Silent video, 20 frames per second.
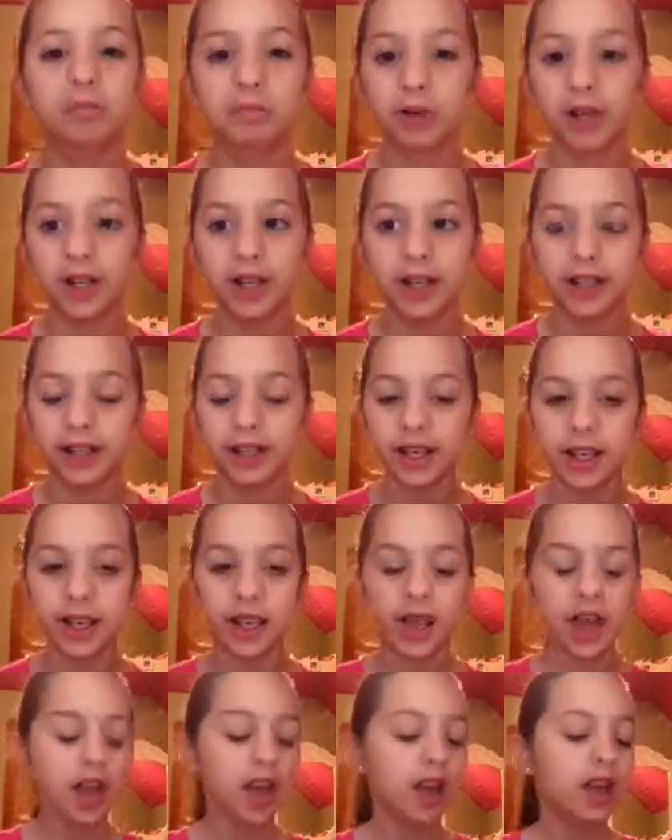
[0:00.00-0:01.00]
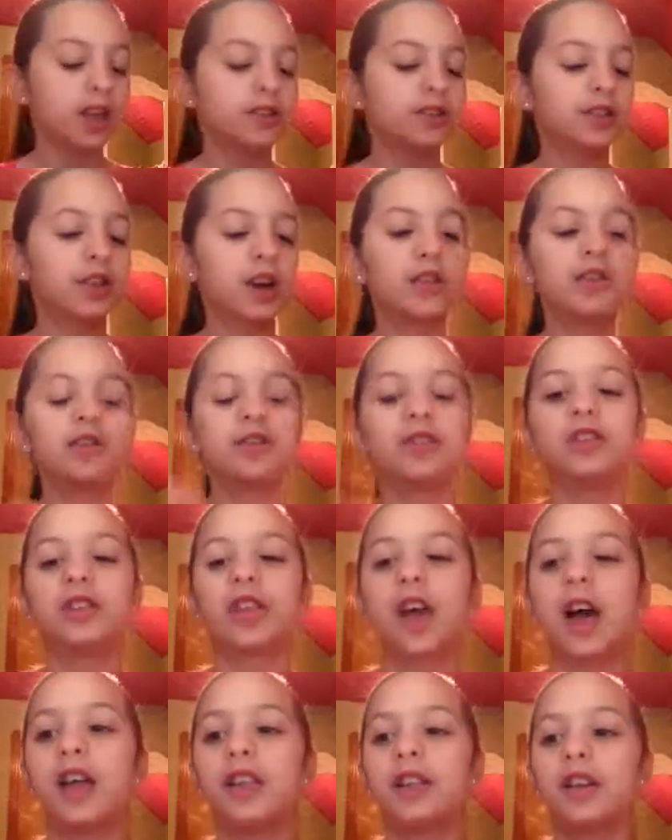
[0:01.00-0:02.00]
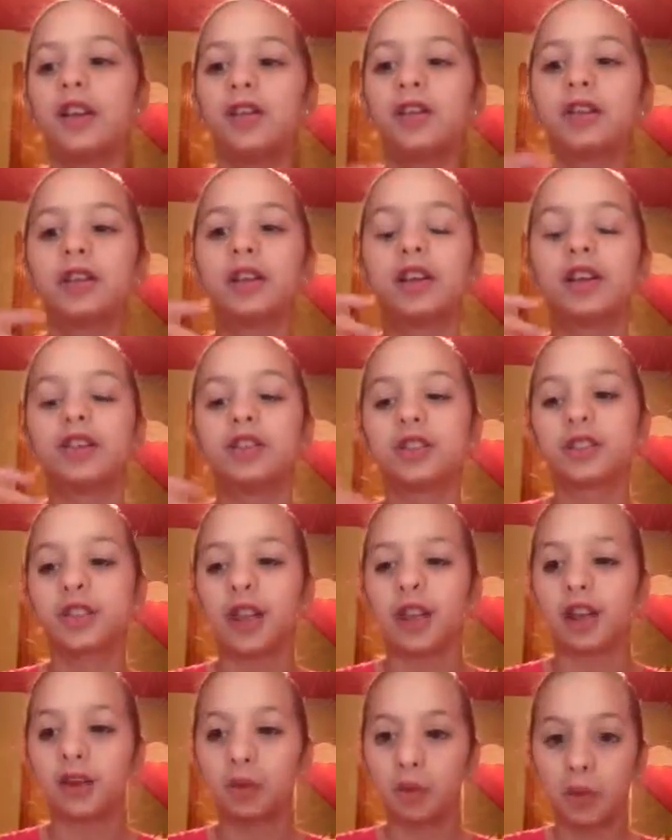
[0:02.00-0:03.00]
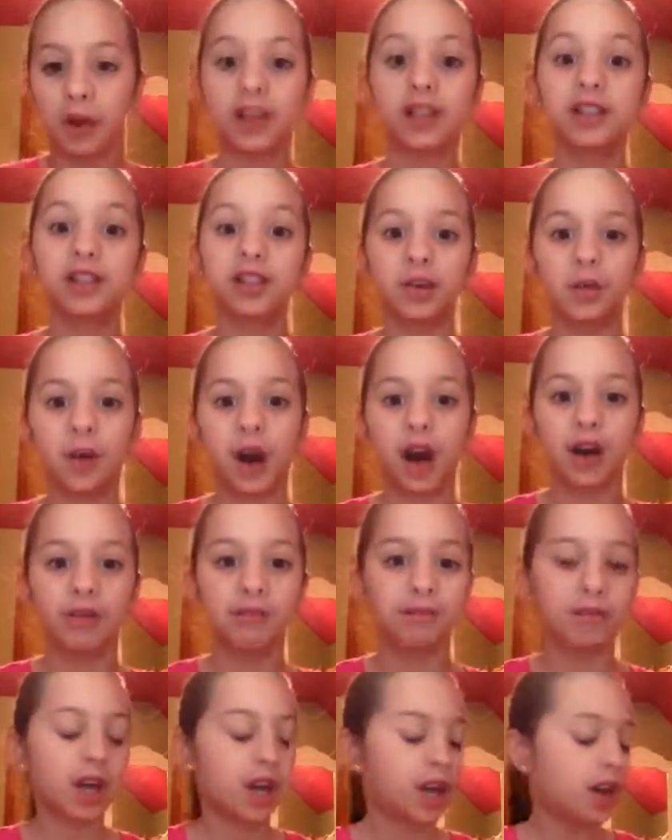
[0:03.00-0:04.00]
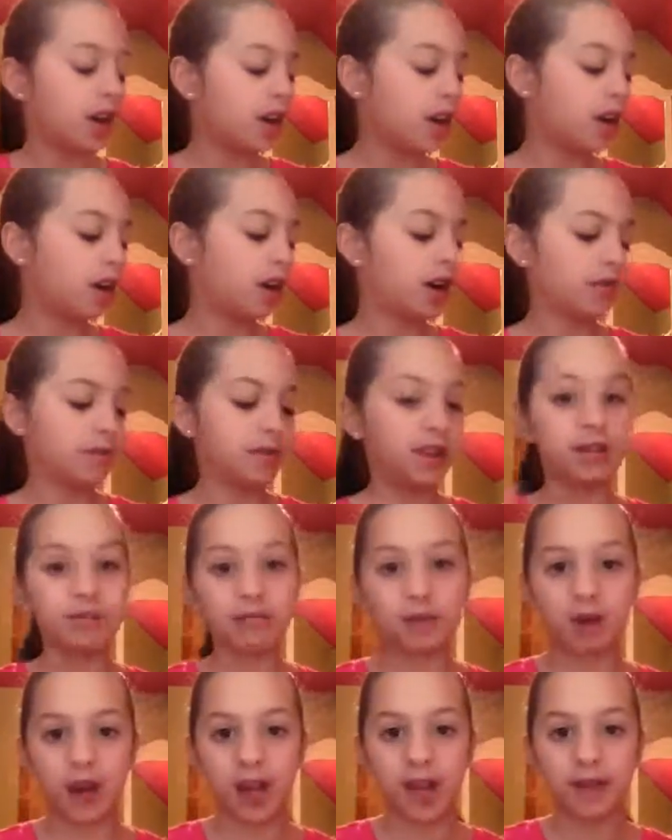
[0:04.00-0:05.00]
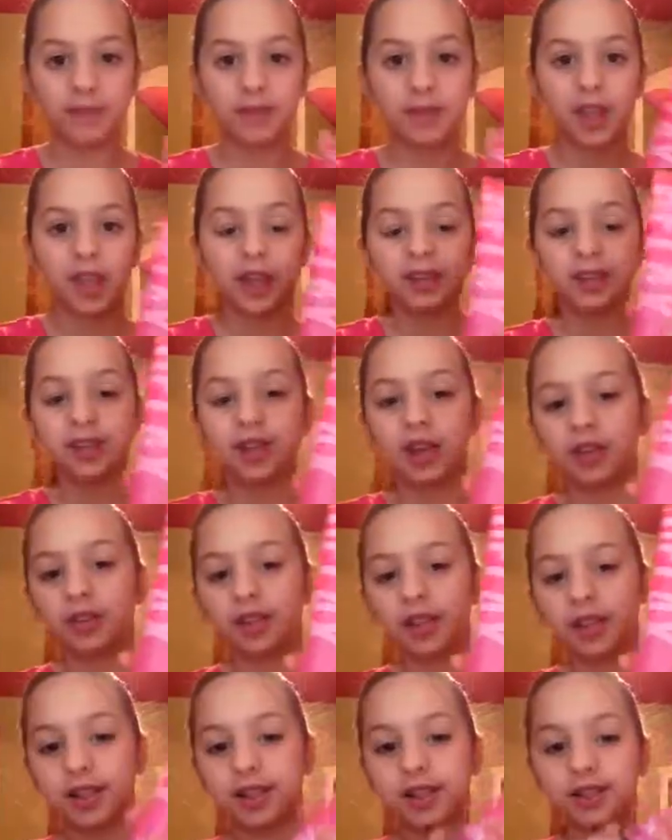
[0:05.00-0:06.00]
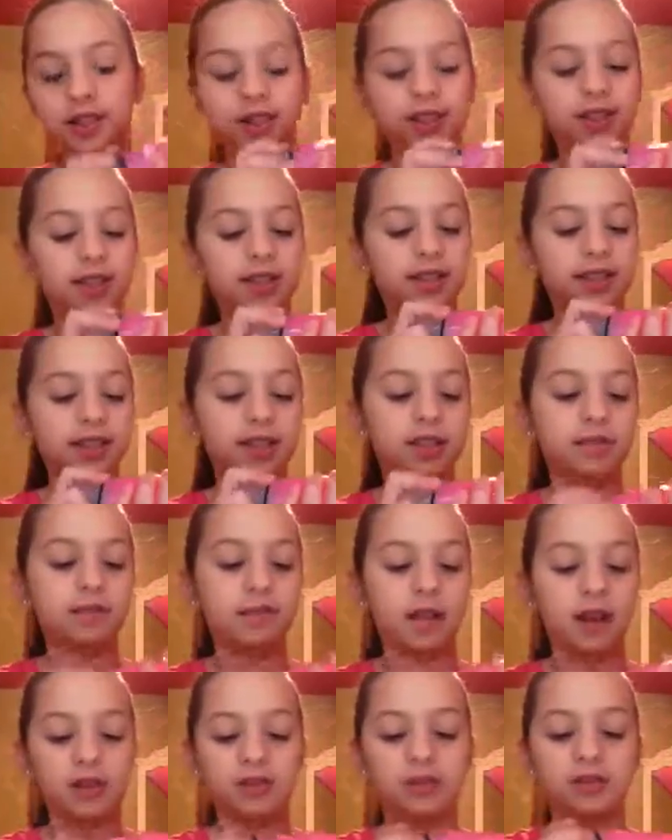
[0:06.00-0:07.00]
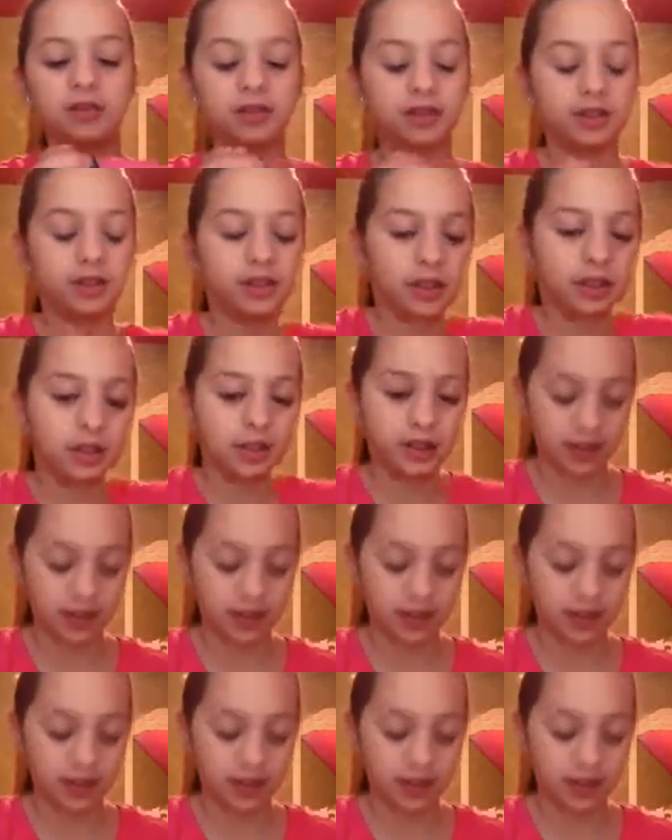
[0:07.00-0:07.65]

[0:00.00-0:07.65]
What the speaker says: breezy. So you do that and just wakes you up in the morning. So this just smells,